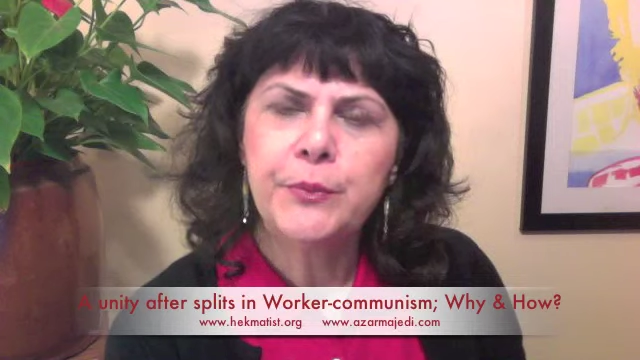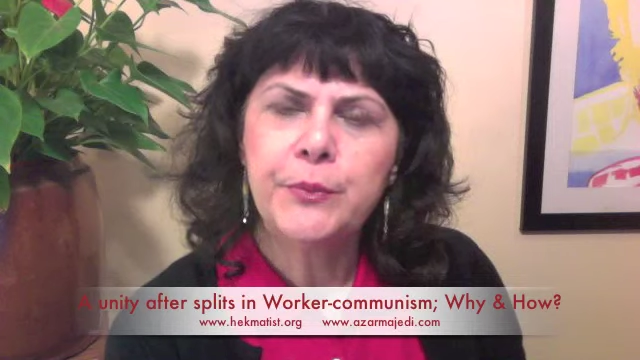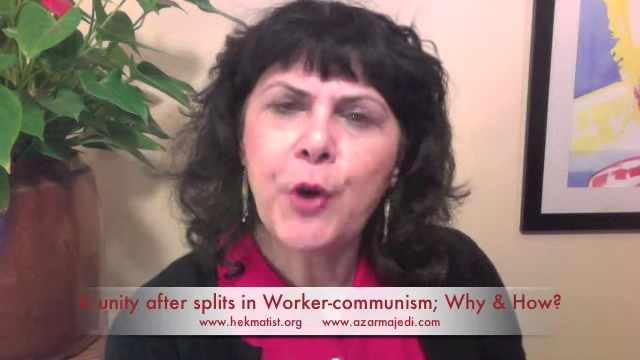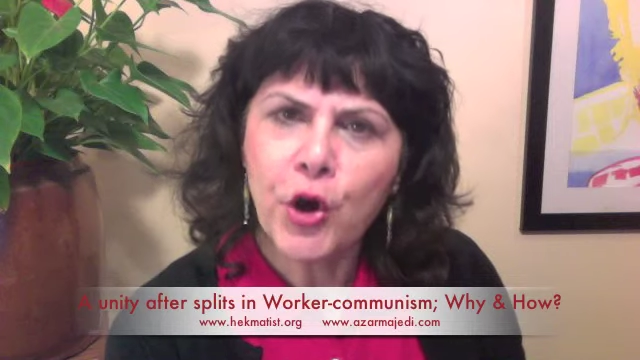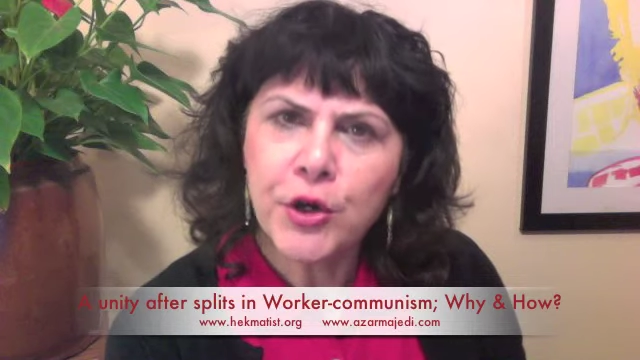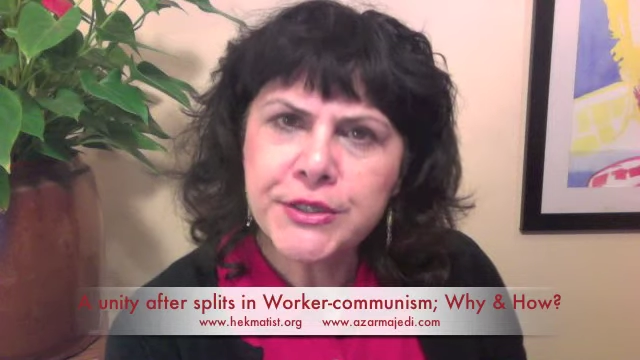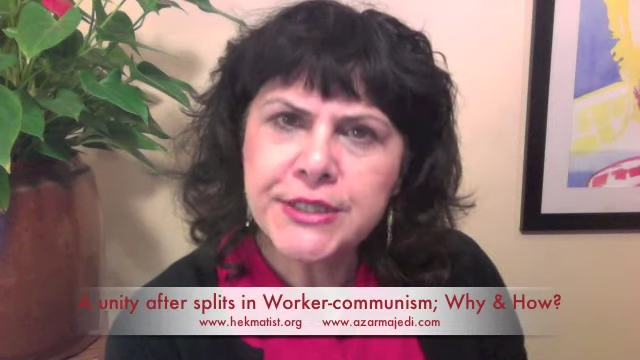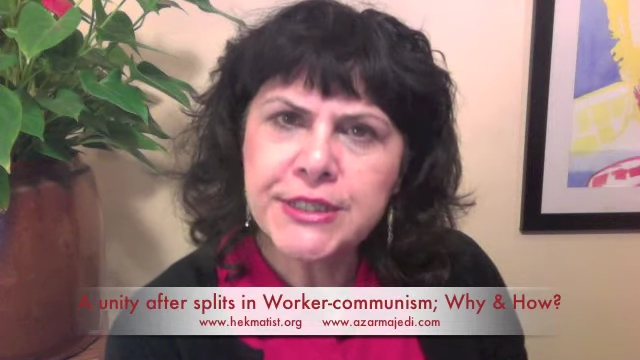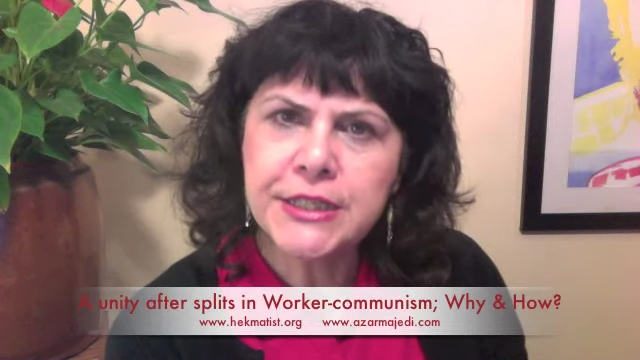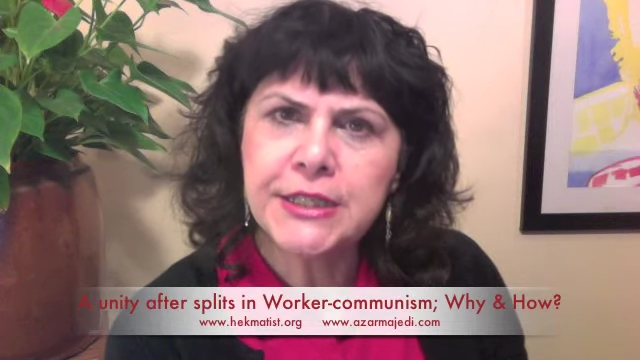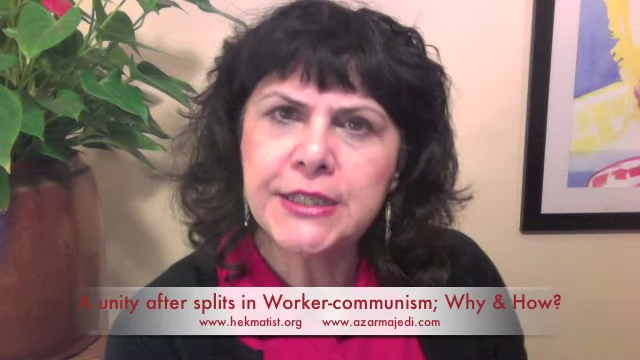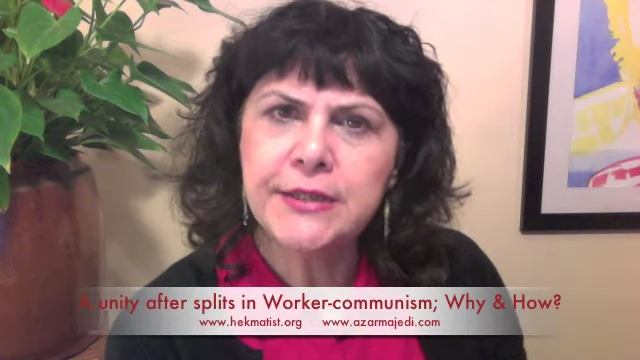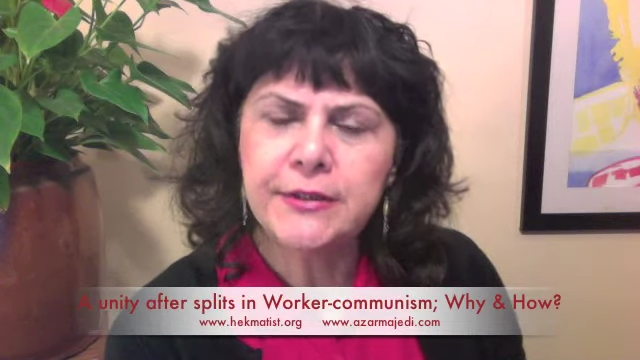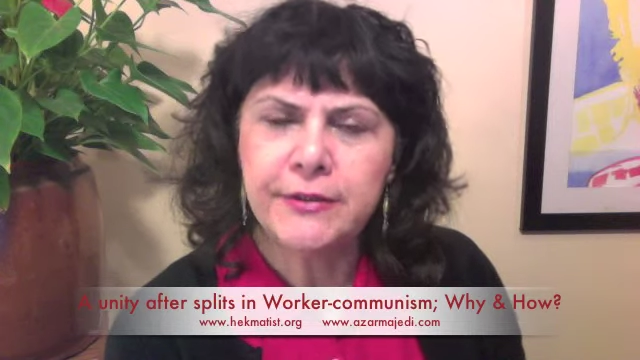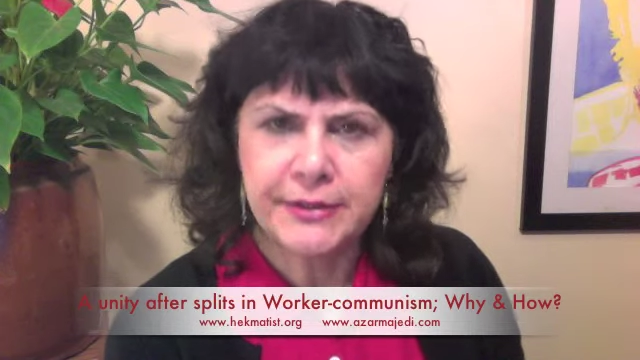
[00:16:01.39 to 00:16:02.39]

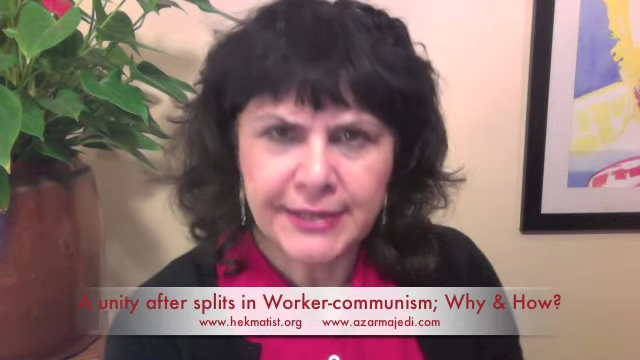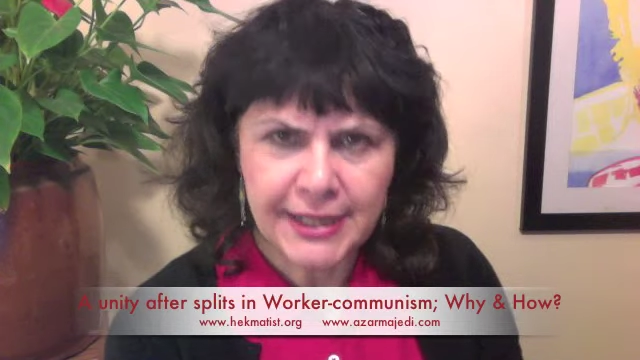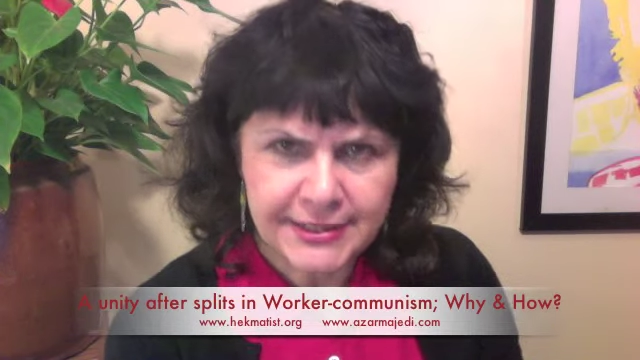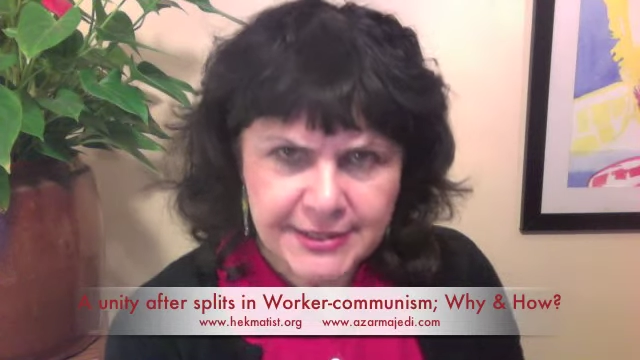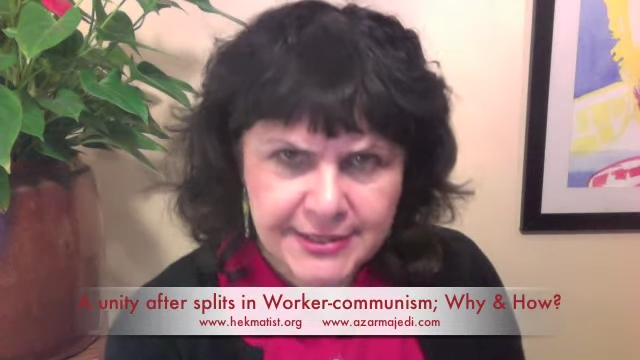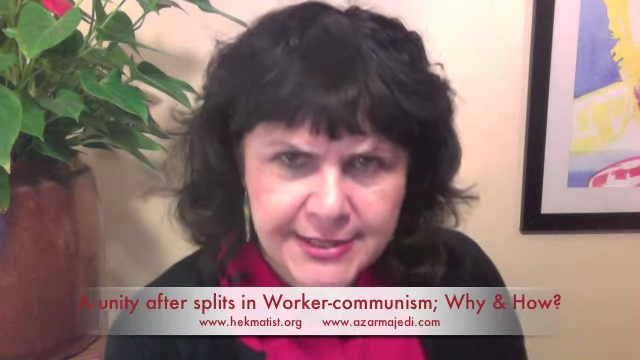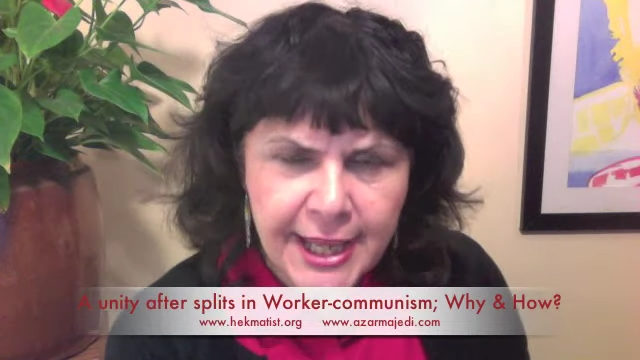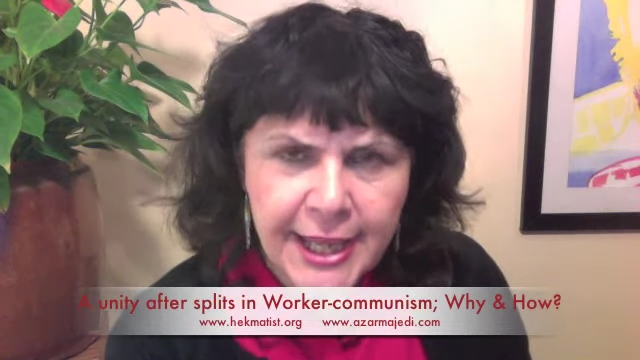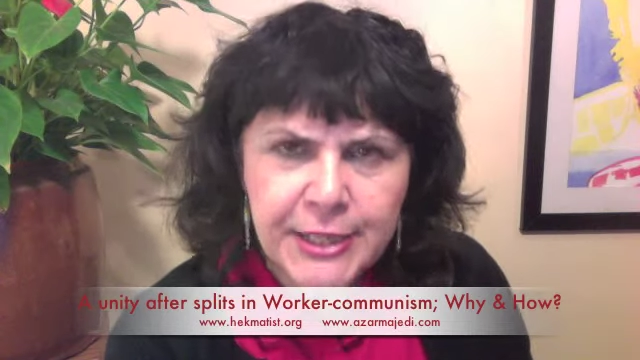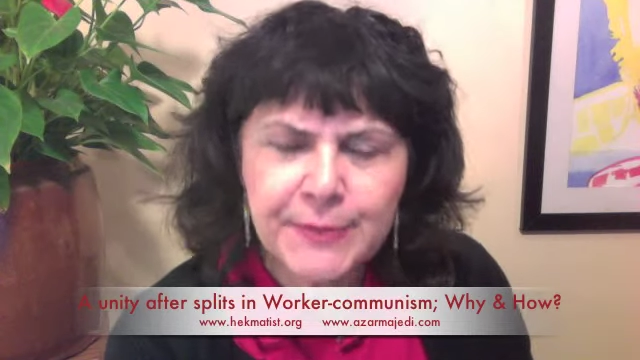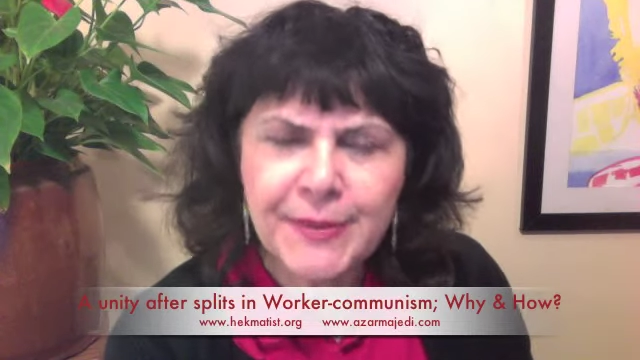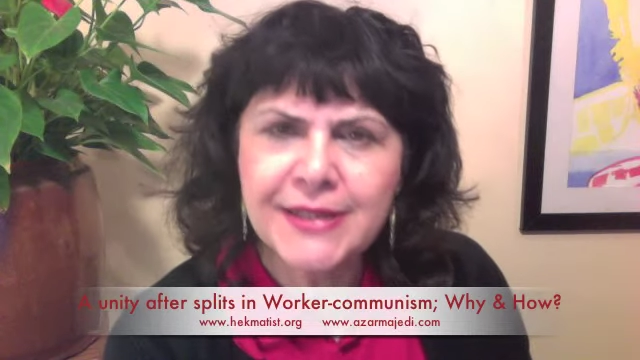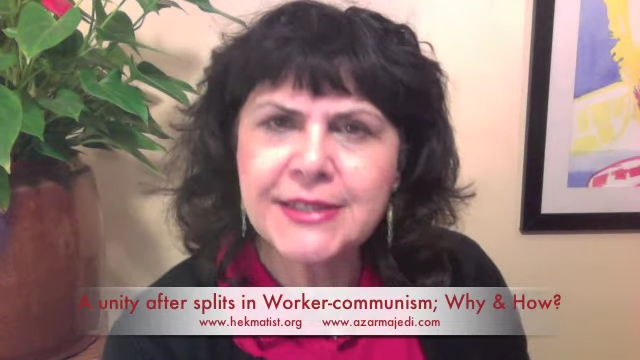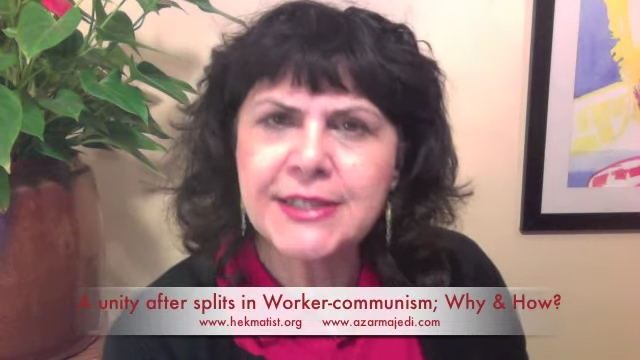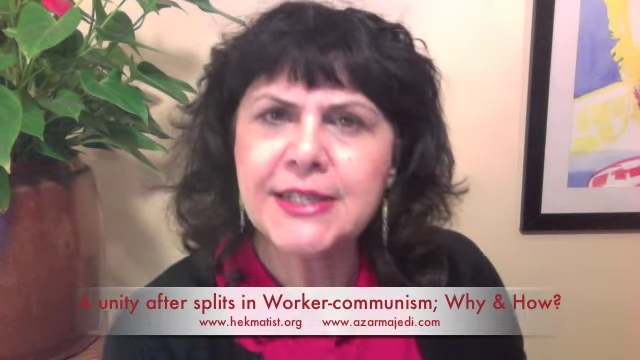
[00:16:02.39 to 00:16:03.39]
party, that is
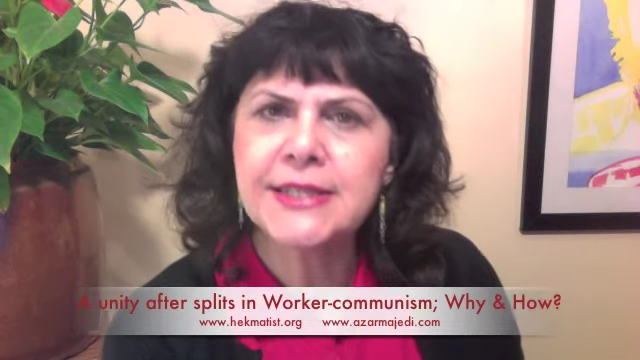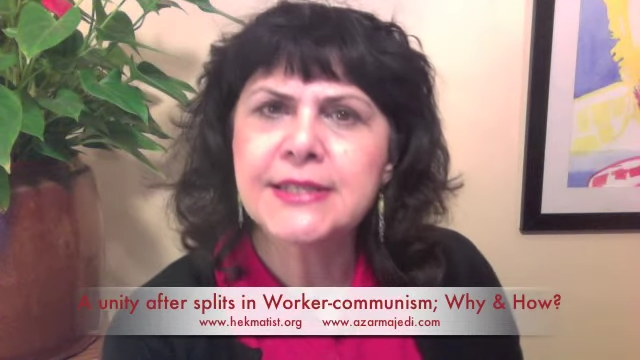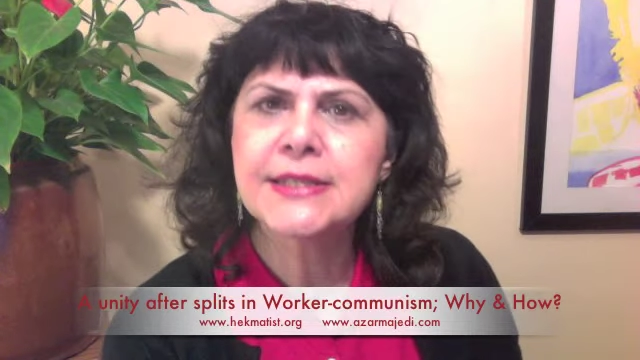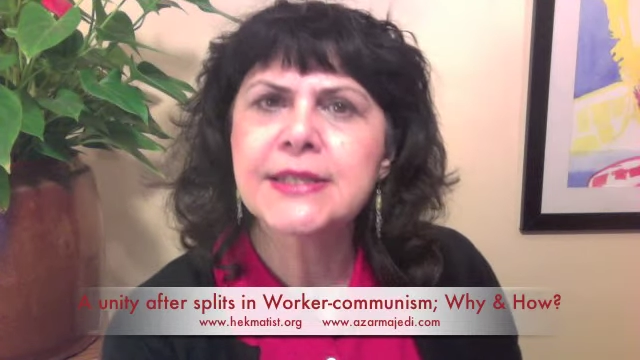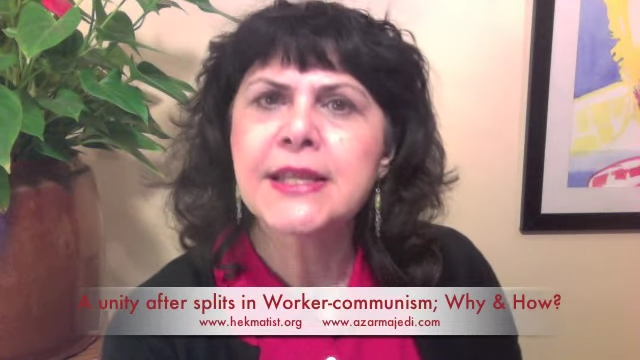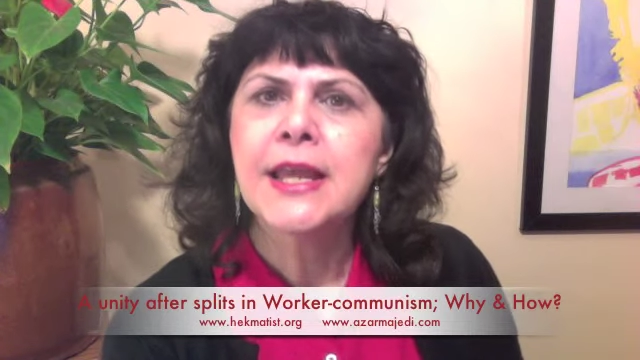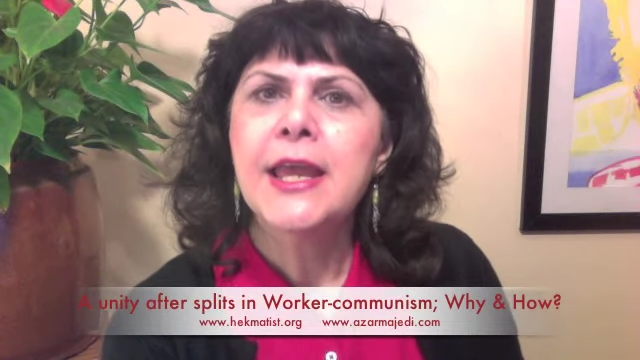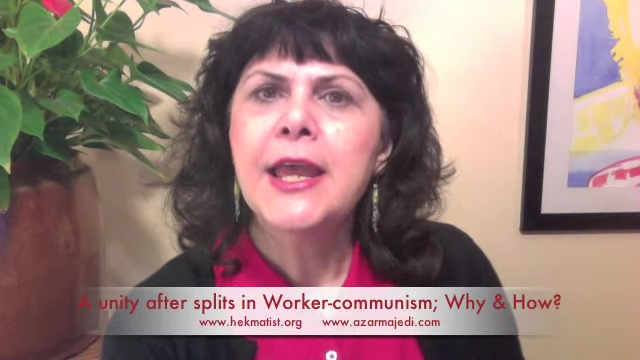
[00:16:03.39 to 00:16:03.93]
Hekmati's,